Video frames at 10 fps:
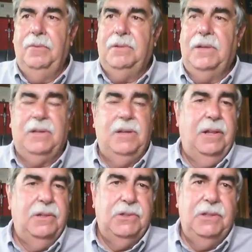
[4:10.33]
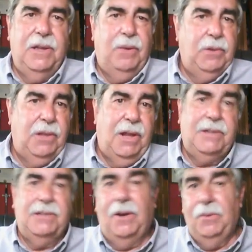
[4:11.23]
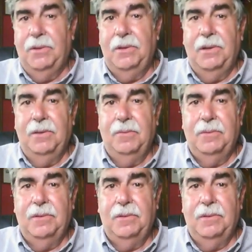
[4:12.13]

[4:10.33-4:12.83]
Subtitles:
technology that would lock down the